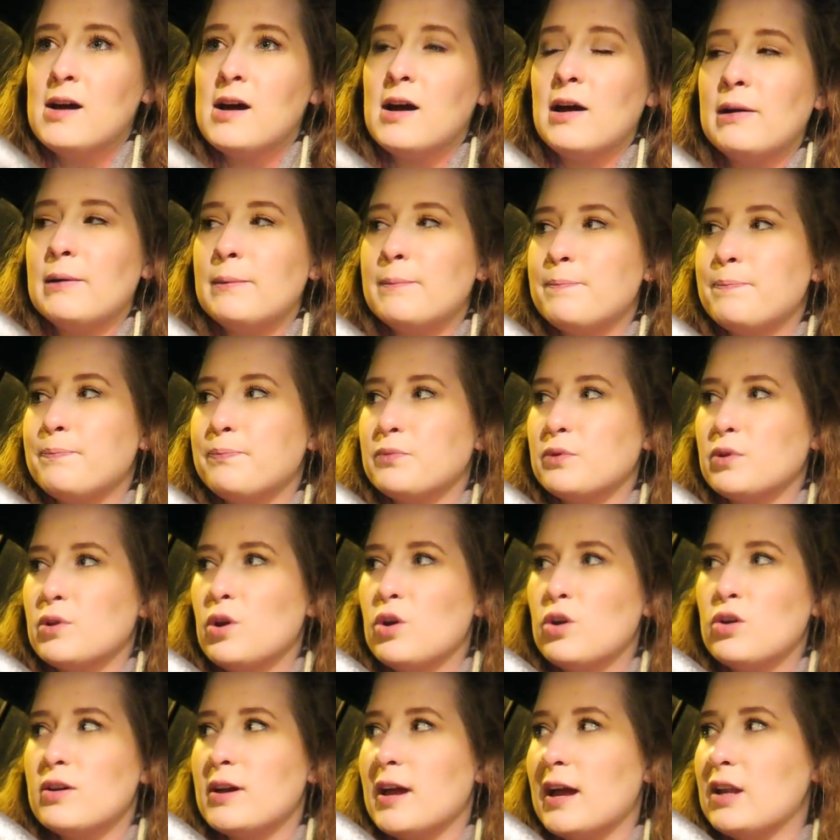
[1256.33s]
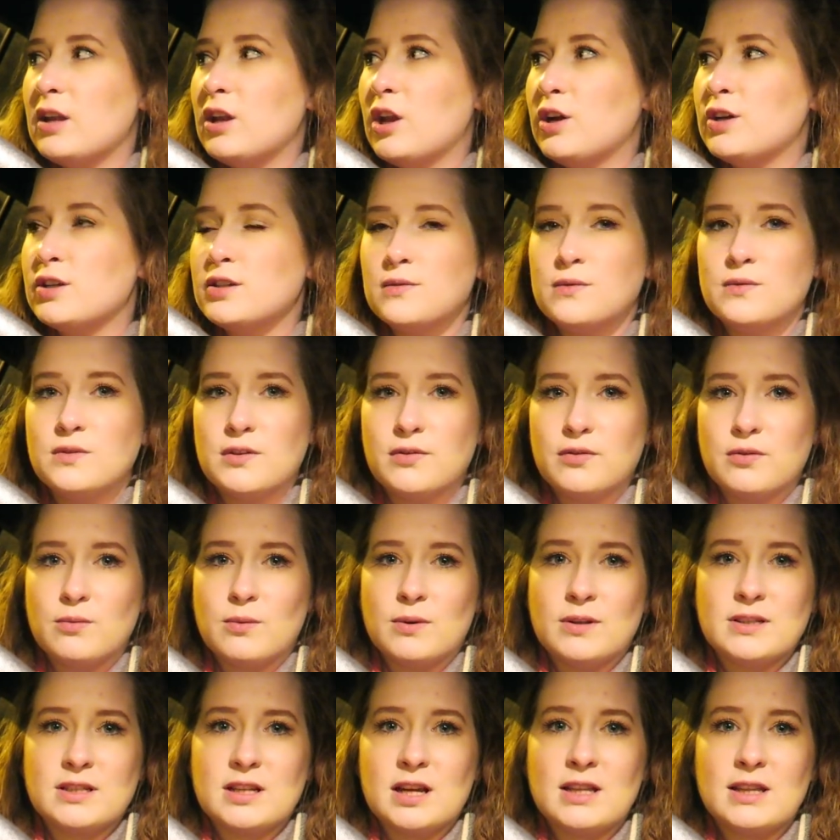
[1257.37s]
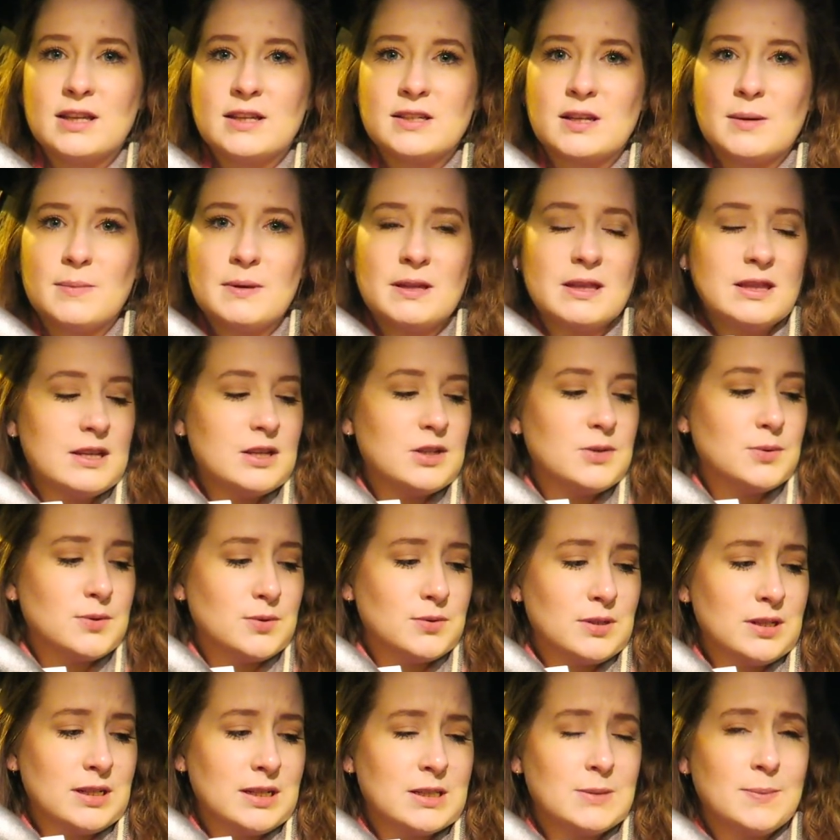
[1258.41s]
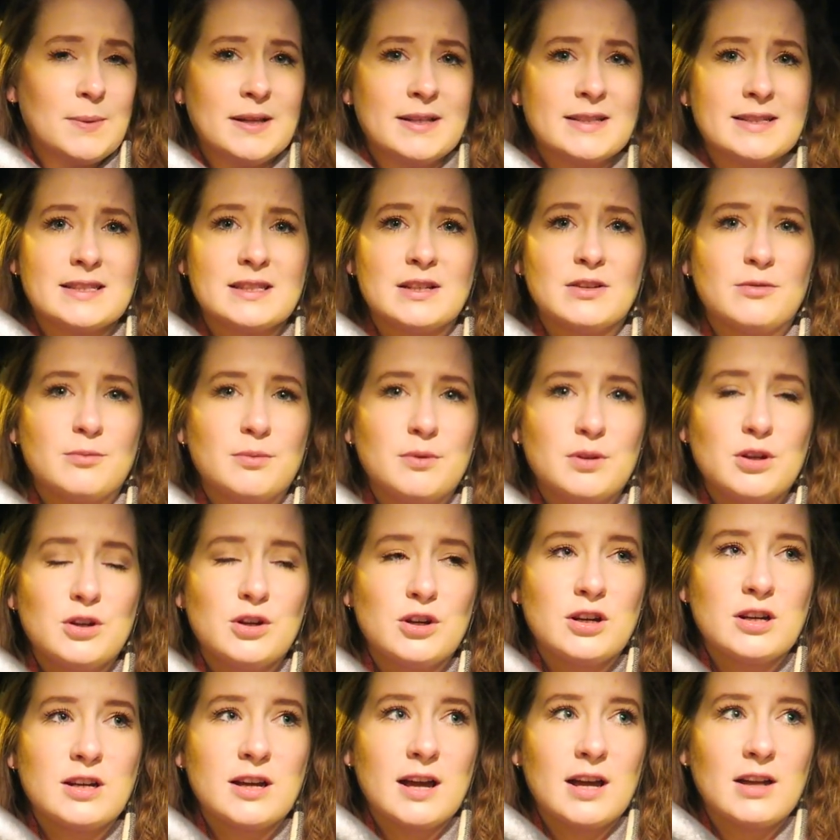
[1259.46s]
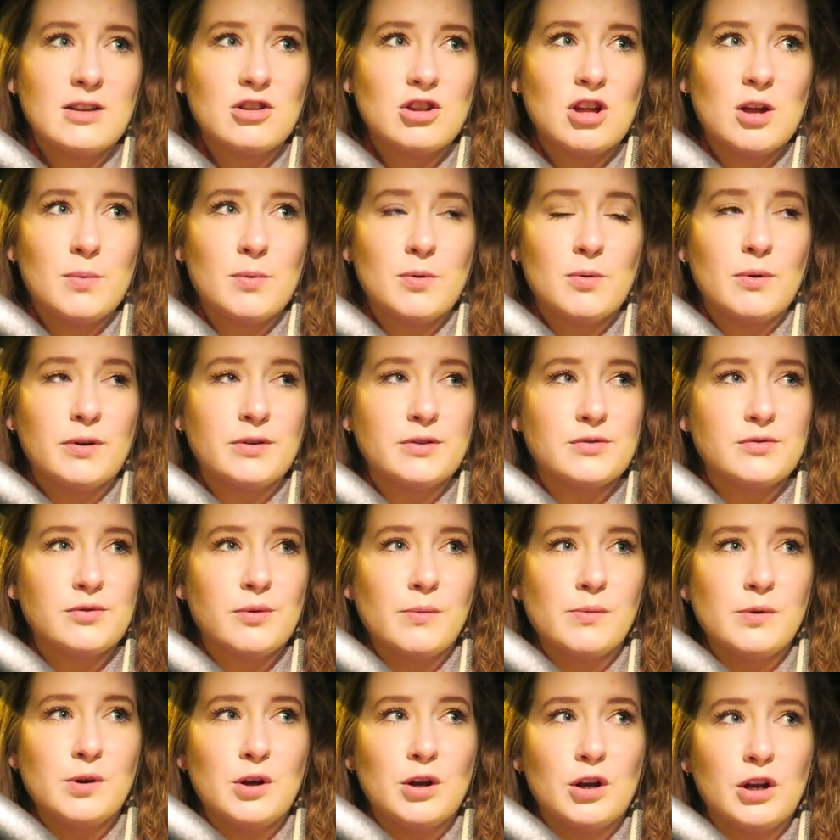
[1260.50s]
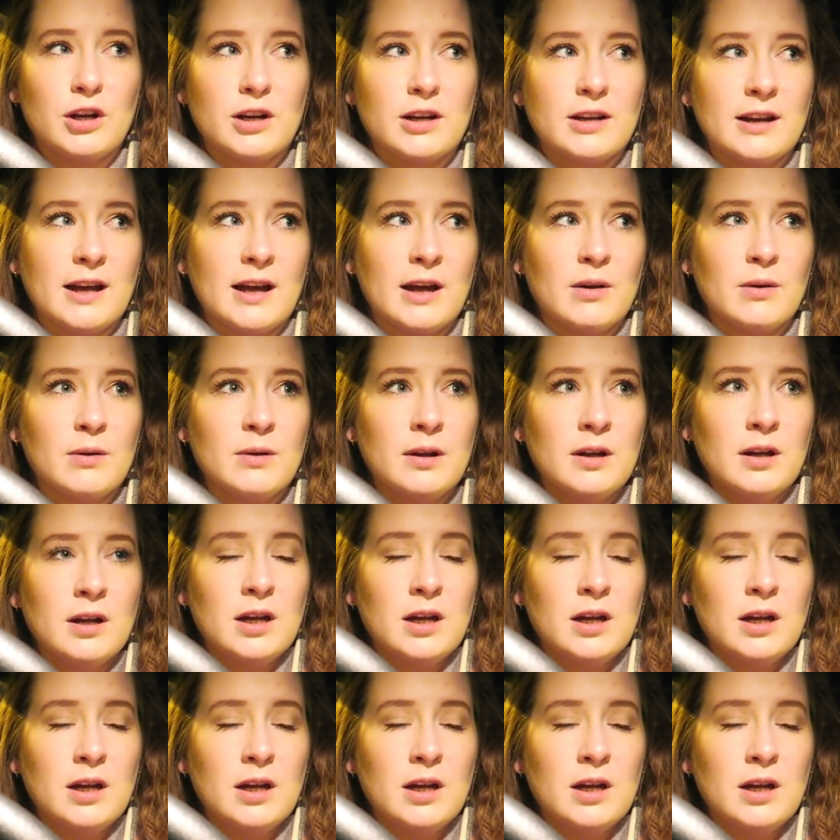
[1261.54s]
Um, you can get loads of different ones like this. I mean, this was really expensive, but you can get cheaper ones from New Look now.